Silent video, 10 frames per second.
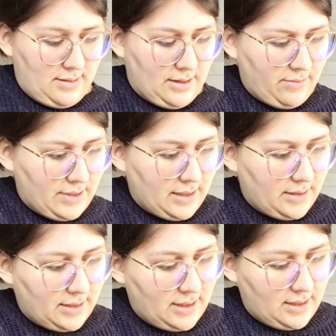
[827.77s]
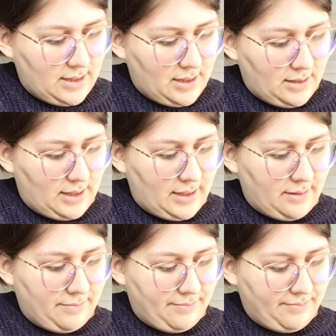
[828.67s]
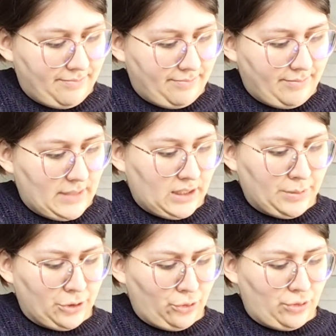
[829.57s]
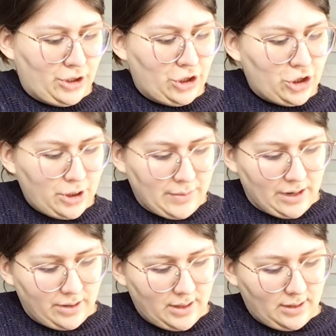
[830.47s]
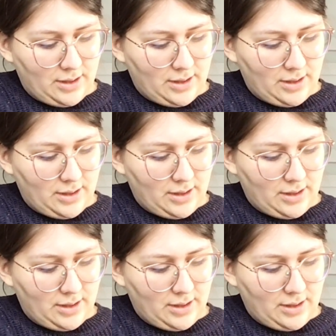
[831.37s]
I don't think there's anything like a special edition about it.